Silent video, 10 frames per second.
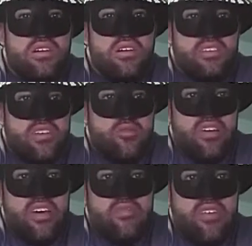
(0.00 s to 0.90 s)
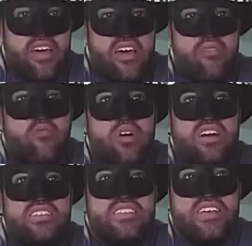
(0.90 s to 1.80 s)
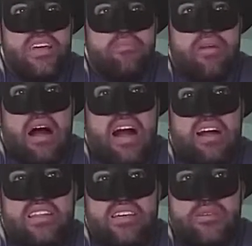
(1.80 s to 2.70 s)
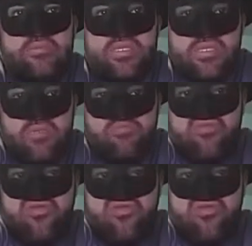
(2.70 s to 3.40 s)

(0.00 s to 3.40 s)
Alright, then we have NYZ Apocalypse.